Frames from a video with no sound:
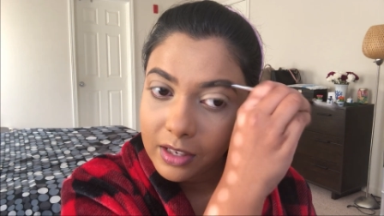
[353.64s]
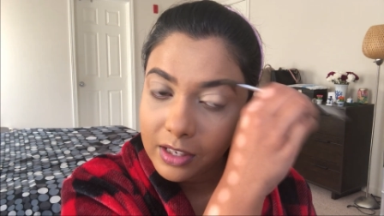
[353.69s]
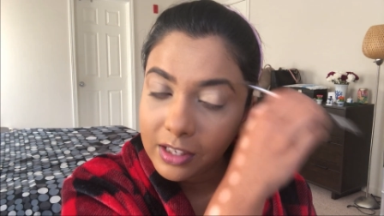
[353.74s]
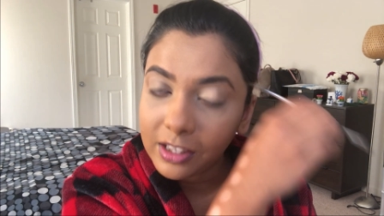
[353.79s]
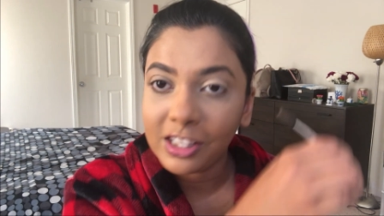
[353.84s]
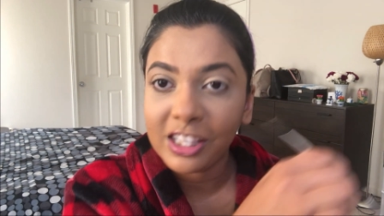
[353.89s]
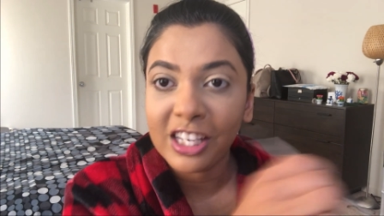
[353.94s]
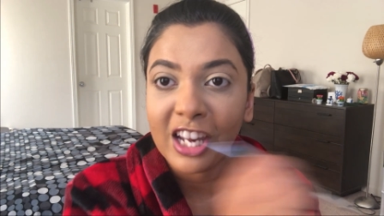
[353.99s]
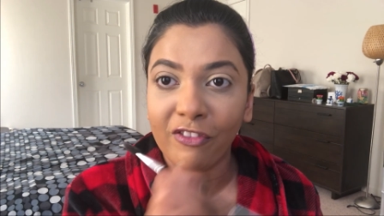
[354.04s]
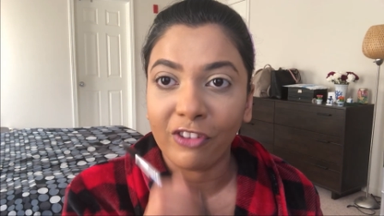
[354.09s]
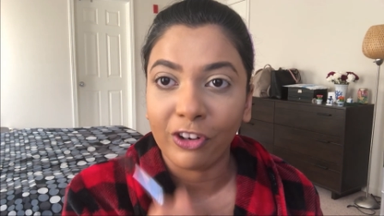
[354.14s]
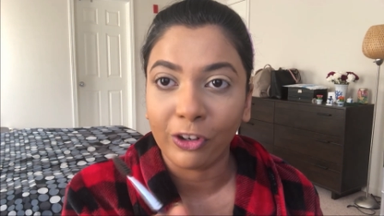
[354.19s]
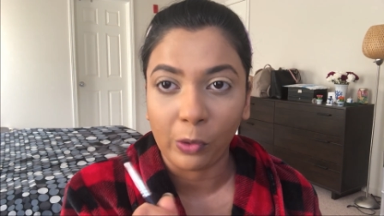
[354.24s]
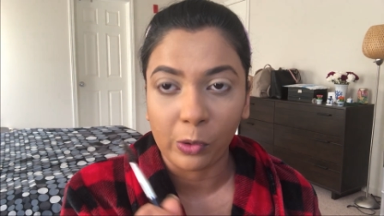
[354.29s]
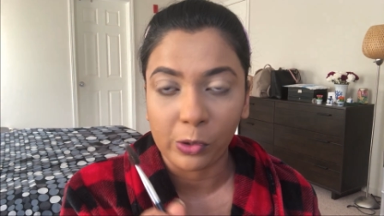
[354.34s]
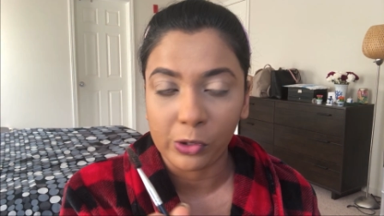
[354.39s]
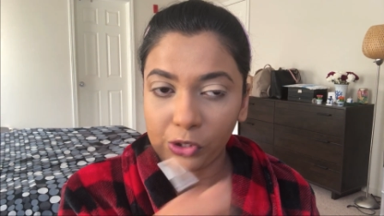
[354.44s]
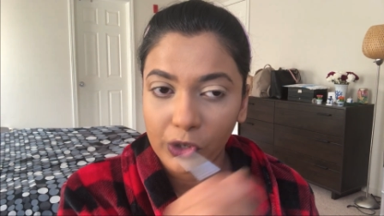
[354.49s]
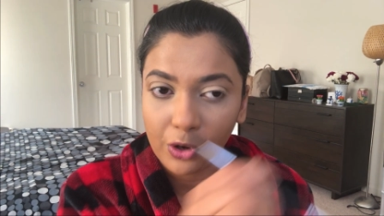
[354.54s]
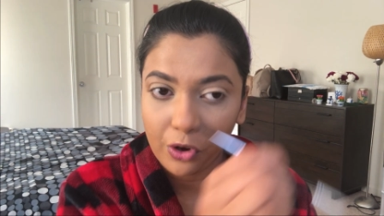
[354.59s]
it never
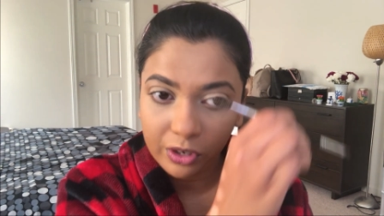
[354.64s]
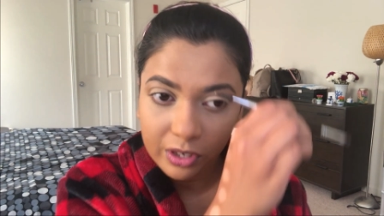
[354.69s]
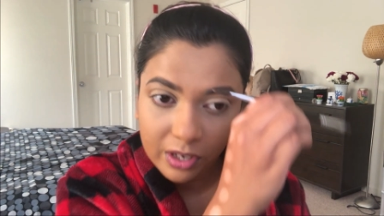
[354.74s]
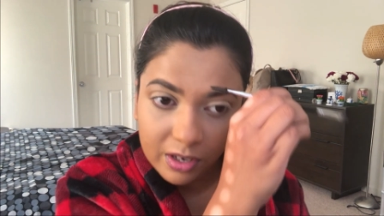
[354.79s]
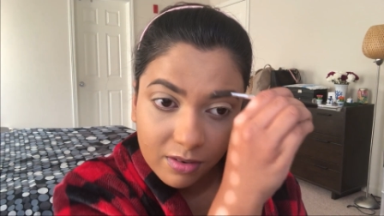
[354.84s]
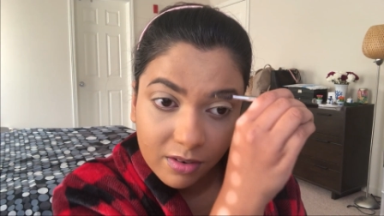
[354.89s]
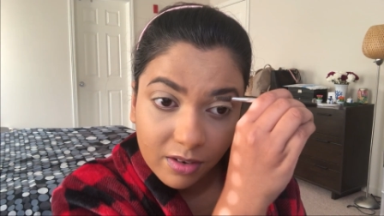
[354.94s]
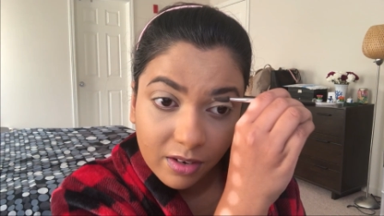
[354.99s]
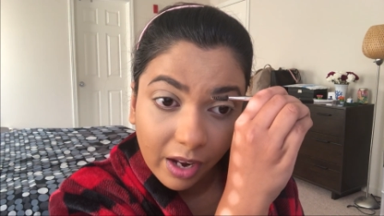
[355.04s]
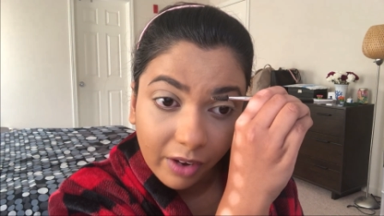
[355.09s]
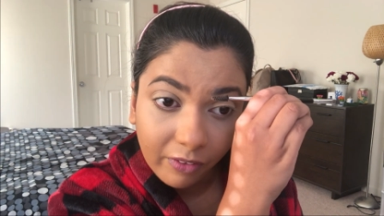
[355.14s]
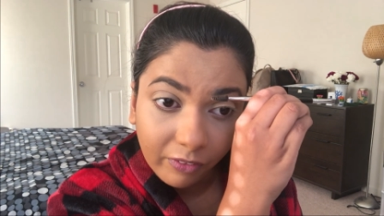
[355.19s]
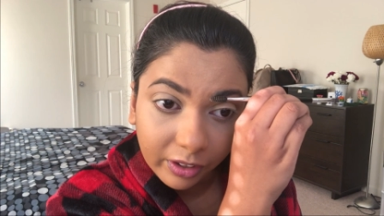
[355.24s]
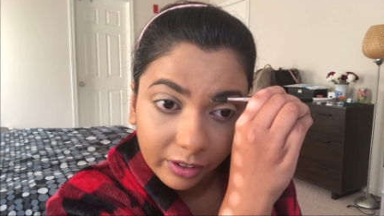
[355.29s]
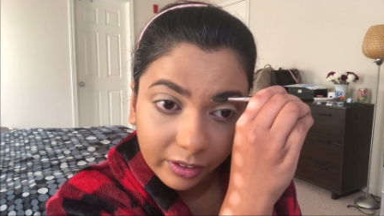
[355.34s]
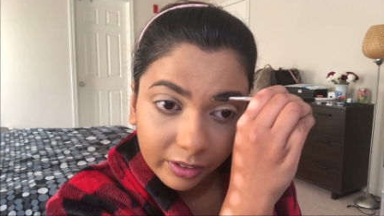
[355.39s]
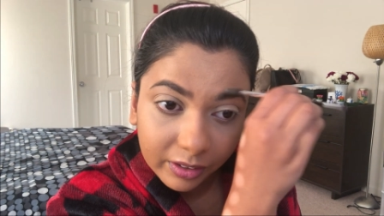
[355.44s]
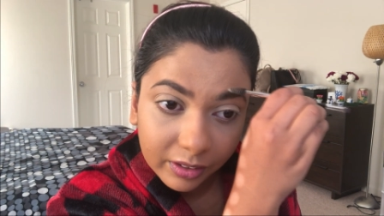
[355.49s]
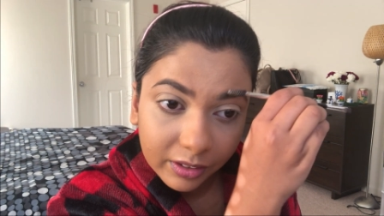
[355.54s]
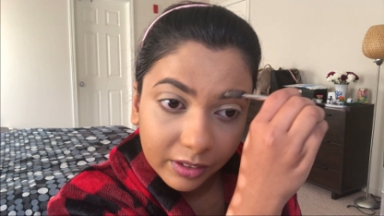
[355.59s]
goes wrong,
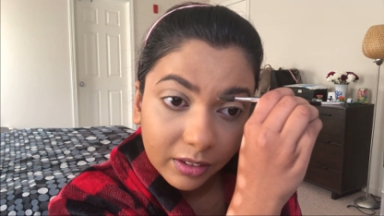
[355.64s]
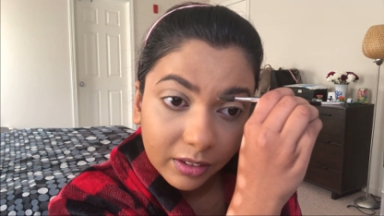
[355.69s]
never.